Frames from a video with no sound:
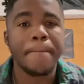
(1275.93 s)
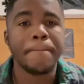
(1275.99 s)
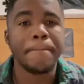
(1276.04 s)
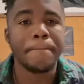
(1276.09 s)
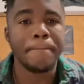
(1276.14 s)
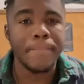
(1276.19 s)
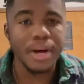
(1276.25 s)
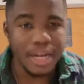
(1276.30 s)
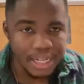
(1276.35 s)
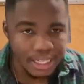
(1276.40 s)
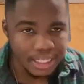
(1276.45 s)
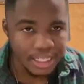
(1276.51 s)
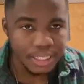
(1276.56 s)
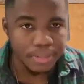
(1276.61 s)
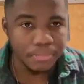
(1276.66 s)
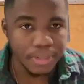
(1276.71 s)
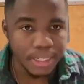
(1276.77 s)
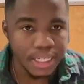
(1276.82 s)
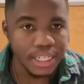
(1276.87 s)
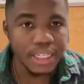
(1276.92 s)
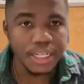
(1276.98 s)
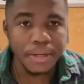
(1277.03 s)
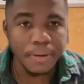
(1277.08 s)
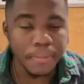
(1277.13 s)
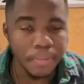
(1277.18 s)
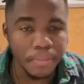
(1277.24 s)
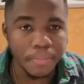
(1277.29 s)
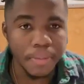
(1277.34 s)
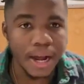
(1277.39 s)
butts
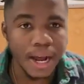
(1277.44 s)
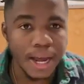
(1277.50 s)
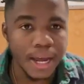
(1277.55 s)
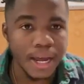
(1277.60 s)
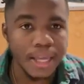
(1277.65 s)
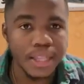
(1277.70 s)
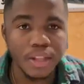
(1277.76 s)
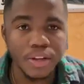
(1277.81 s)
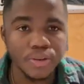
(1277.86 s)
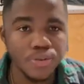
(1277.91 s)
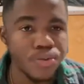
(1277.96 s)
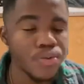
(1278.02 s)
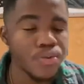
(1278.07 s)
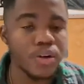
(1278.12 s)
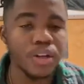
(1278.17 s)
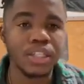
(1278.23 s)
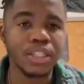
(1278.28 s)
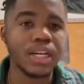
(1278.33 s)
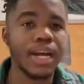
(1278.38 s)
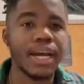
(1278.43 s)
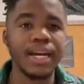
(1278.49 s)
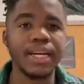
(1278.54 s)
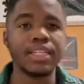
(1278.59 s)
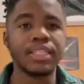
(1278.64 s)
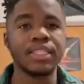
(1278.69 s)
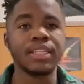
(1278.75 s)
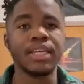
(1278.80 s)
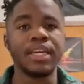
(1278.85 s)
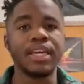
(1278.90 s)
beaten by the New York
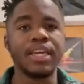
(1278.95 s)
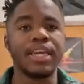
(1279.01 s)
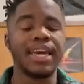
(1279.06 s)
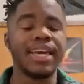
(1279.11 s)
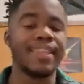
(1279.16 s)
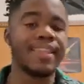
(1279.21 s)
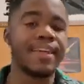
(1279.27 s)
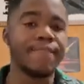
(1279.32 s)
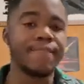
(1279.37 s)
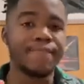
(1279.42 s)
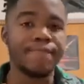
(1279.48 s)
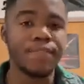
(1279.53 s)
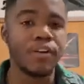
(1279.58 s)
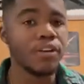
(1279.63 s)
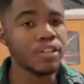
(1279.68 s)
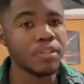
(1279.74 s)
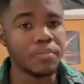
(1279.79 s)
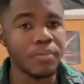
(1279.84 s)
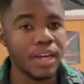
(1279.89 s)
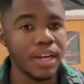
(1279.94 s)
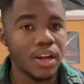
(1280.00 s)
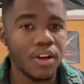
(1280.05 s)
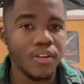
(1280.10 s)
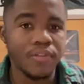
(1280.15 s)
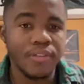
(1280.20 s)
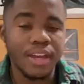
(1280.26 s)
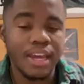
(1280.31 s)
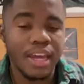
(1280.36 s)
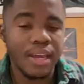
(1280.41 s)
Giants in that first
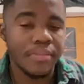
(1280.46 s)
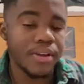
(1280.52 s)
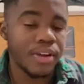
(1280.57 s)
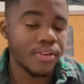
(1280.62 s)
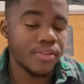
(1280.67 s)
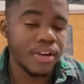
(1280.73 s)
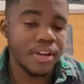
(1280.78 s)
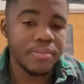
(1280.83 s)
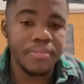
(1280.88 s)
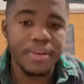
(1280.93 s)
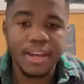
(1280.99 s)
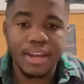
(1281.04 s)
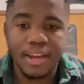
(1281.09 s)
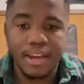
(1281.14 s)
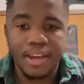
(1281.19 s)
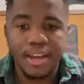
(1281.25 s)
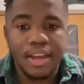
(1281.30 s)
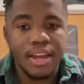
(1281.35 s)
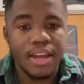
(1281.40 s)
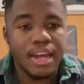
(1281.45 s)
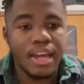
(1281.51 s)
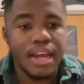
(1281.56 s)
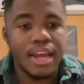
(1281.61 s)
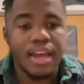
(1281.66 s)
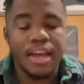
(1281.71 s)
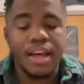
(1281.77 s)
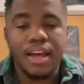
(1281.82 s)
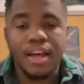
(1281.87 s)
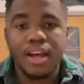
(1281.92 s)
playoff game at Green Bay.
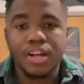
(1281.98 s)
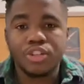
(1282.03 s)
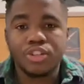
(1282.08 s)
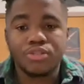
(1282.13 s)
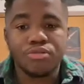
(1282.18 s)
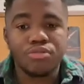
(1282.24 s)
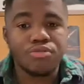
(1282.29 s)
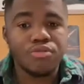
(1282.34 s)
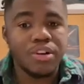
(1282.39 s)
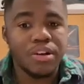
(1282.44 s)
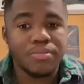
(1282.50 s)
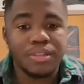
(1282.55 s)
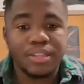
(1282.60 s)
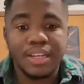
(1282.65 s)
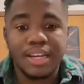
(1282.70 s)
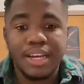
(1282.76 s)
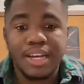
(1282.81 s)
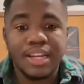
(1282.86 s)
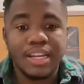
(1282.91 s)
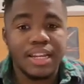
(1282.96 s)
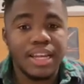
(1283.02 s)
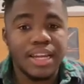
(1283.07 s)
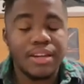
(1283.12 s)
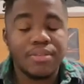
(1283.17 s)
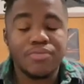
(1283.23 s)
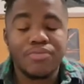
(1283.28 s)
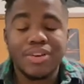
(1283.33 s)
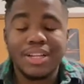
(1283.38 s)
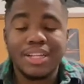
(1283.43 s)
A true upset. They
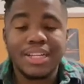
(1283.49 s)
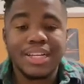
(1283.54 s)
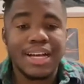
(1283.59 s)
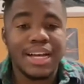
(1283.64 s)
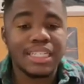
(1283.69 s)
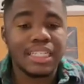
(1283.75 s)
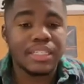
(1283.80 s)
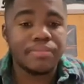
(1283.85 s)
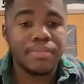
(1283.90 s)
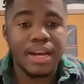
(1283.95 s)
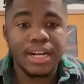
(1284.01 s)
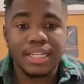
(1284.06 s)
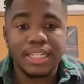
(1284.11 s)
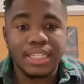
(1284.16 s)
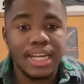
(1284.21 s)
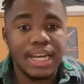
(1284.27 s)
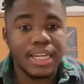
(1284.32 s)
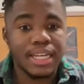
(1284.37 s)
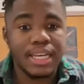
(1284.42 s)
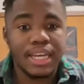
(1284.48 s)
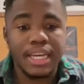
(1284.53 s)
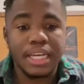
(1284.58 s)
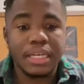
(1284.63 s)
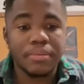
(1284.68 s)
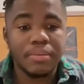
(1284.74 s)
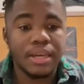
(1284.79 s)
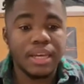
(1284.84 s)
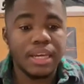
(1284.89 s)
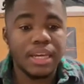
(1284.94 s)
really got smacked in that
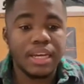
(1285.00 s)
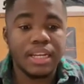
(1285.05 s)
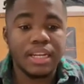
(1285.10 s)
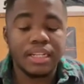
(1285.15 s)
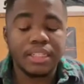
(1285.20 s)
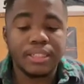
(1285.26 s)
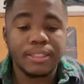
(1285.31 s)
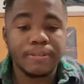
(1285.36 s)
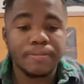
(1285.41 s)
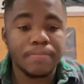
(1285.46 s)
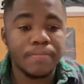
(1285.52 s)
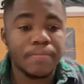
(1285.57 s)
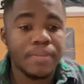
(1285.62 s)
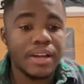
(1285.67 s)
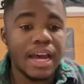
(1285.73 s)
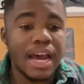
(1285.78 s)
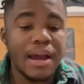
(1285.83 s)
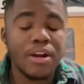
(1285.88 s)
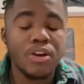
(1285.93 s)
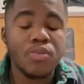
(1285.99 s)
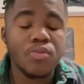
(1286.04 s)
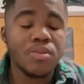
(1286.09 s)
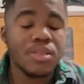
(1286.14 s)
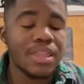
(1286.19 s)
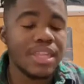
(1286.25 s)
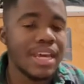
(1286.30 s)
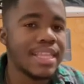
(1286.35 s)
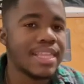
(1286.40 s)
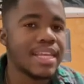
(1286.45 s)
game, and I don't
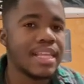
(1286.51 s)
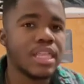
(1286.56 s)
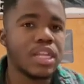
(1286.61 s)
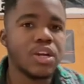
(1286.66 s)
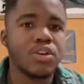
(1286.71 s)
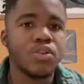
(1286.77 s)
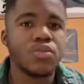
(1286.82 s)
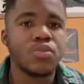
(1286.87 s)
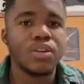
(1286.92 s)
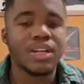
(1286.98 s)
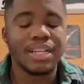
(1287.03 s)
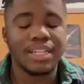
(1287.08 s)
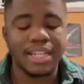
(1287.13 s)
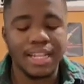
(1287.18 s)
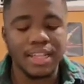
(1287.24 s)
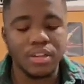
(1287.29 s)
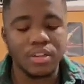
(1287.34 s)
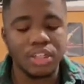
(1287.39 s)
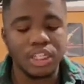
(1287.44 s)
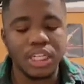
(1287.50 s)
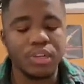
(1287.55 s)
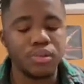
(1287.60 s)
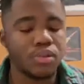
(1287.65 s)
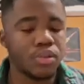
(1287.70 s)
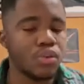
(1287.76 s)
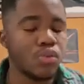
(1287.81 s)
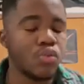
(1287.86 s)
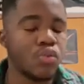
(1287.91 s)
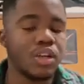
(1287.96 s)
think that that the
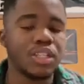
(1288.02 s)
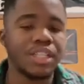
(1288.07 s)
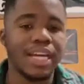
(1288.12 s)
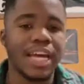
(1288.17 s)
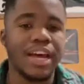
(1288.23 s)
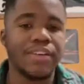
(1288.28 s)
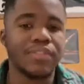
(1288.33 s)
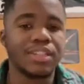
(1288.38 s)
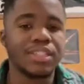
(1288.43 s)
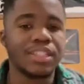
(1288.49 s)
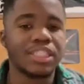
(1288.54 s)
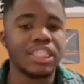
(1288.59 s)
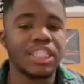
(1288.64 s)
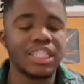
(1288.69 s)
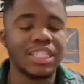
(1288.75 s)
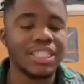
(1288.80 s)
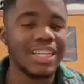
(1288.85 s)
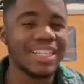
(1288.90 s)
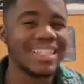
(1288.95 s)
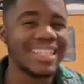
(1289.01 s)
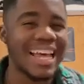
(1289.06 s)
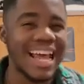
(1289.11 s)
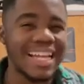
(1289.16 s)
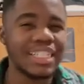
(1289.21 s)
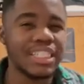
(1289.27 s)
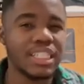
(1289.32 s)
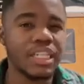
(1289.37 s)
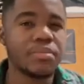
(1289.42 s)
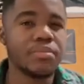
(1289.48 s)
Chiefs are going to have
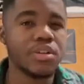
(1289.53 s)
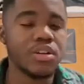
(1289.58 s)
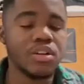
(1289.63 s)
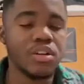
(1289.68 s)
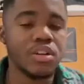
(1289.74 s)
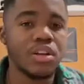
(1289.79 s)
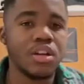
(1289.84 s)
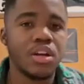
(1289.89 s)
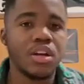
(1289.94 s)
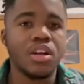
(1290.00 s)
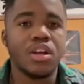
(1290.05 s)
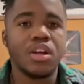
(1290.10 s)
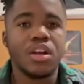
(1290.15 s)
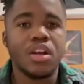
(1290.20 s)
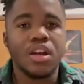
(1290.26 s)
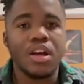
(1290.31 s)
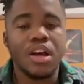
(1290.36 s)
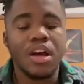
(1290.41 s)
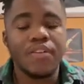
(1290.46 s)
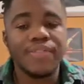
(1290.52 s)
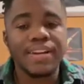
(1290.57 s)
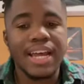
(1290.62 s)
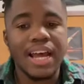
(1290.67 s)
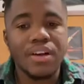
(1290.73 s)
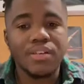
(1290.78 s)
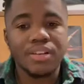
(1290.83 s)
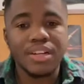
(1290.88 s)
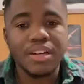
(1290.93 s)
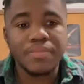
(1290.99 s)
that similar of an
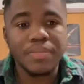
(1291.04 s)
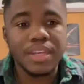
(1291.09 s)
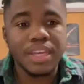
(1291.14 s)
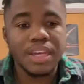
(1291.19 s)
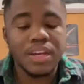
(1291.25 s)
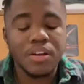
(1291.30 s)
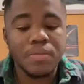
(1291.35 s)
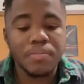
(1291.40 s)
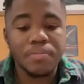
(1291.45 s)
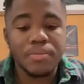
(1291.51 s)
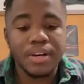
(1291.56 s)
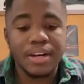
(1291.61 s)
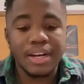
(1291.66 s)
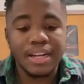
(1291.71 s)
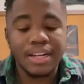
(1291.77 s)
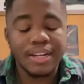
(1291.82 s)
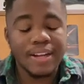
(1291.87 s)
outcome here, but